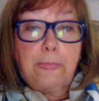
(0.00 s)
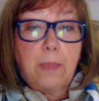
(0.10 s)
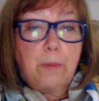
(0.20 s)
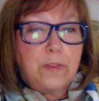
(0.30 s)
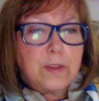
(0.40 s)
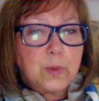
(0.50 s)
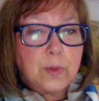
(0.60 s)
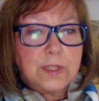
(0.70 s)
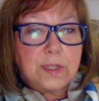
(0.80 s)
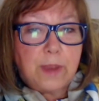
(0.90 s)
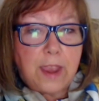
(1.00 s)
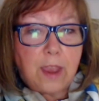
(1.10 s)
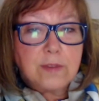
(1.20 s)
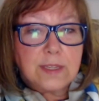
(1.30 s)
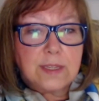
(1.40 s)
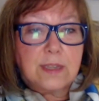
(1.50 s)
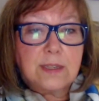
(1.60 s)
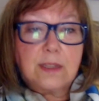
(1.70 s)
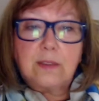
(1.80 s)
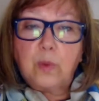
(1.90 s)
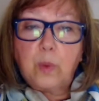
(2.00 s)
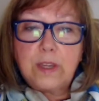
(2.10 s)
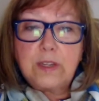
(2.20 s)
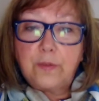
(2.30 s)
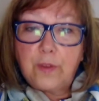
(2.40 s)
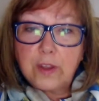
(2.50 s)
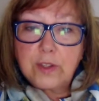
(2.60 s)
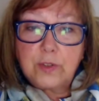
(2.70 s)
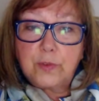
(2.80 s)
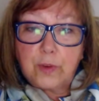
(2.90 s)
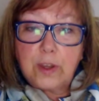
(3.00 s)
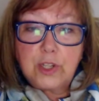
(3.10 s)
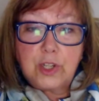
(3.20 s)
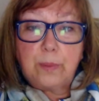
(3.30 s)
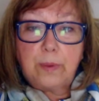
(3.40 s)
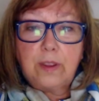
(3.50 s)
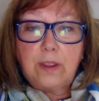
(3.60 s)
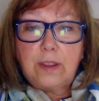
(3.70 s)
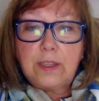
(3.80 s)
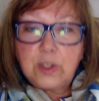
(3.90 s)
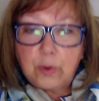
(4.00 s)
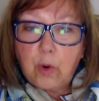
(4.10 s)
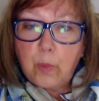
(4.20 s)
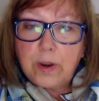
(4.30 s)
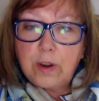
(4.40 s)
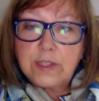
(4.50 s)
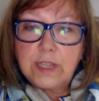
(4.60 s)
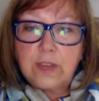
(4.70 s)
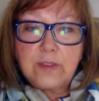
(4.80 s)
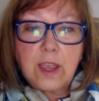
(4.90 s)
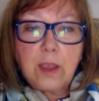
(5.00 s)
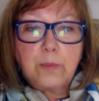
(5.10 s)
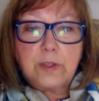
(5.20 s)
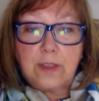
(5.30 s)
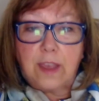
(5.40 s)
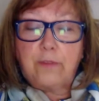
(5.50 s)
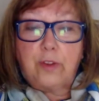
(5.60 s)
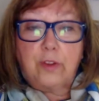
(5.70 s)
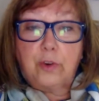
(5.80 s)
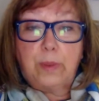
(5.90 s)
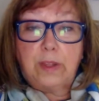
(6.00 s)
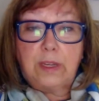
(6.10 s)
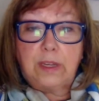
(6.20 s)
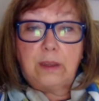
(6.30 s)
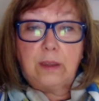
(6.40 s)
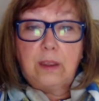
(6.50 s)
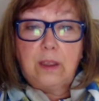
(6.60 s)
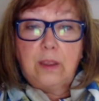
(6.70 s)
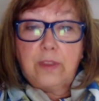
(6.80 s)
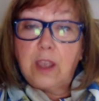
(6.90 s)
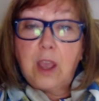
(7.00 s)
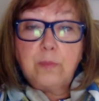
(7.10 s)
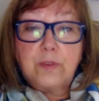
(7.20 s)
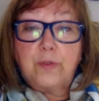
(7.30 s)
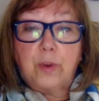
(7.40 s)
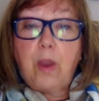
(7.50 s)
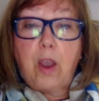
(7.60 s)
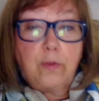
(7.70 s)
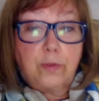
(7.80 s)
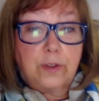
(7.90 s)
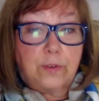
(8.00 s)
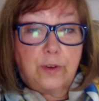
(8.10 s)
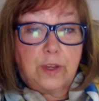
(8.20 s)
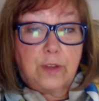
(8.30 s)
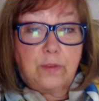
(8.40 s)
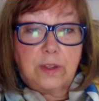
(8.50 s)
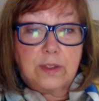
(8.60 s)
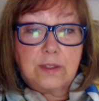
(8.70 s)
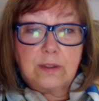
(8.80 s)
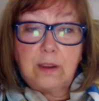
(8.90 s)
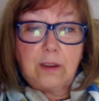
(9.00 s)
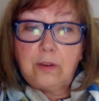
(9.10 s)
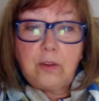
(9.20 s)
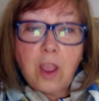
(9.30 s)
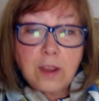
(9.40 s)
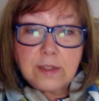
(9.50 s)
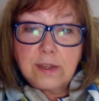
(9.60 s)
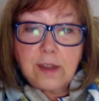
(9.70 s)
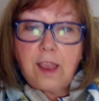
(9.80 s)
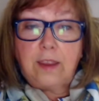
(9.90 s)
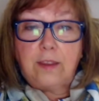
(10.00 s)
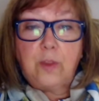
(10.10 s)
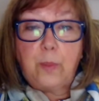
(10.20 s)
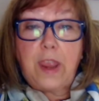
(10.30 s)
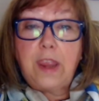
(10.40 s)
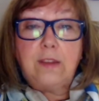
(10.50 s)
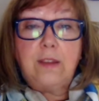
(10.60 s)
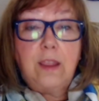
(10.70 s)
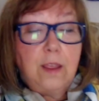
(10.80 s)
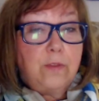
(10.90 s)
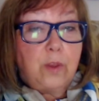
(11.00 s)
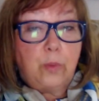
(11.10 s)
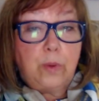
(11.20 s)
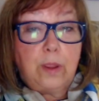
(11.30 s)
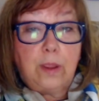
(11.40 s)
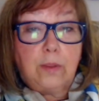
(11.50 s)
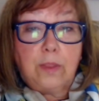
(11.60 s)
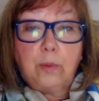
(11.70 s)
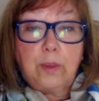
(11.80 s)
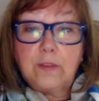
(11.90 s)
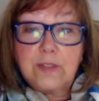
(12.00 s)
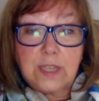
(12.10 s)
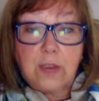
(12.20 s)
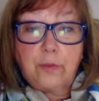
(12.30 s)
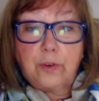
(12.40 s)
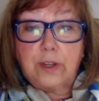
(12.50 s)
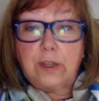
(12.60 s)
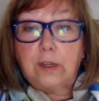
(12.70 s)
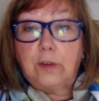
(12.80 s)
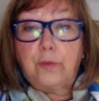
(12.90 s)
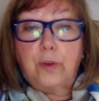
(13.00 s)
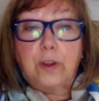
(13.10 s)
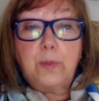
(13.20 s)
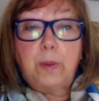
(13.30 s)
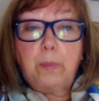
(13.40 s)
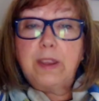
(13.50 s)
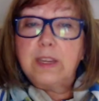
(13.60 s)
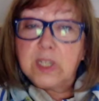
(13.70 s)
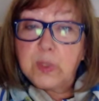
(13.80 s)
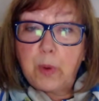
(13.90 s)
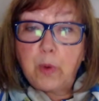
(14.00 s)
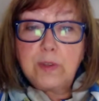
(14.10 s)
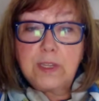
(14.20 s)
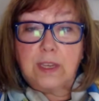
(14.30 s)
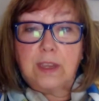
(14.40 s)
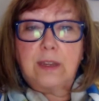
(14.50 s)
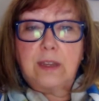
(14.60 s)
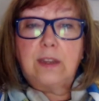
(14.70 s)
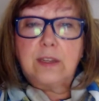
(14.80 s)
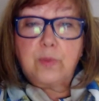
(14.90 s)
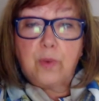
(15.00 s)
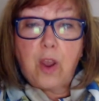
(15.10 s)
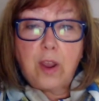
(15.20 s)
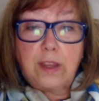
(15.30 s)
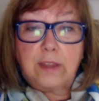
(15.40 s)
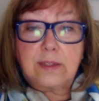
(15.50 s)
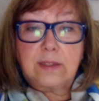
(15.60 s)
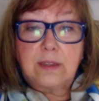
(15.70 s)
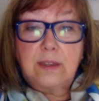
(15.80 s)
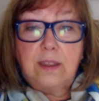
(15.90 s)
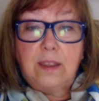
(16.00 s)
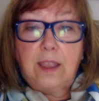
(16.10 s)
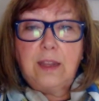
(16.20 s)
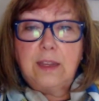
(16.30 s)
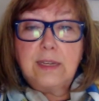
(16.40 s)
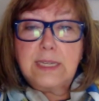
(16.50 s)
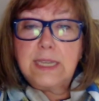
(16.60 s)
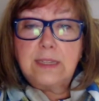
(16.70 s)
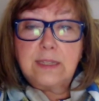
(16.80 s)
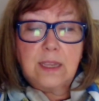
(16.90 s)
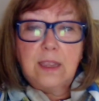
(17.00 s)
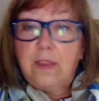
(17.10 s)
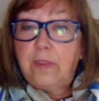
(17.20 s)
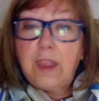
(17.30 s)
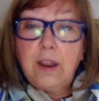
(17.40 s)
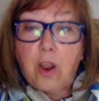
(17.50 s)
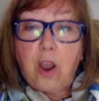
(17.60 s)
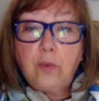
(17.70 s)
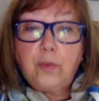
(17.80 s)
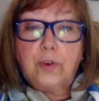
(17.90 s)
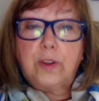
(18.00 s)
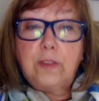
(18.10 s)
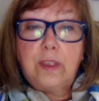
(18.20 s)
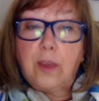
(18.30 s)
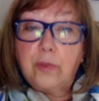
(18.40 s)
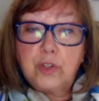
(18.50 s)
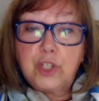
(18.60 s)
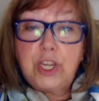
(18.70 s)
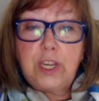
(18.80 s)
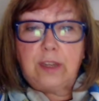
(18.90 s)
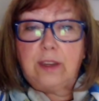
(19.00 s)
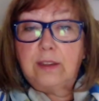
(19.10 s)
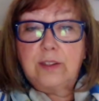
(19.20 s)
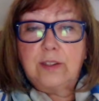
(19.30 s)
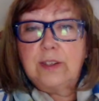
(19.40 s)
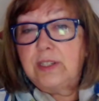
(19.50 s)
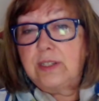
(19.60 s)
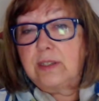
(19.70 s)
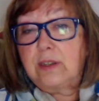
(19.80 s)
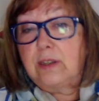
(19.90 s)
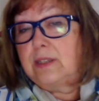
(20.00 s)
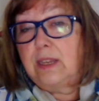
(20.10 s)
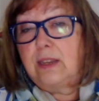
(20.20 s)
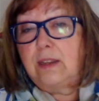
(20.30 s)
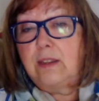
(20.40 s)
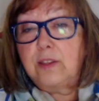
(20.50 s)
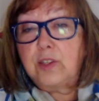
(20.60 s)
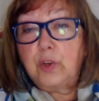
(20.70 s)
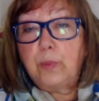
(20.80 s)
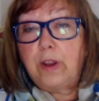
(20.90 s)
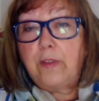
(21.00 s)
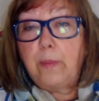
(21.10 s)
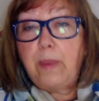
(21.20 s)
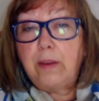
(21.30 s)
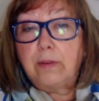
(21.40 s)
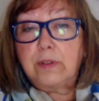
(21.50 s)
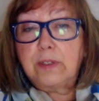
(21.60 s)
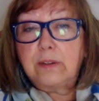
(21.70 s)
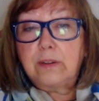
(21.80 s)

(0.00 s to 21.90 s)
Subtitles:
But this wisdom counsels us that the way to foster friendship is to open ourselves up to that vulnerability that comes from offering forgiveness, not denying the pain that we have suffered in an affront, but by exposing it in its rawness, and in a sense then offering the other cheek, as Jesus said in the Sermon on the Mount.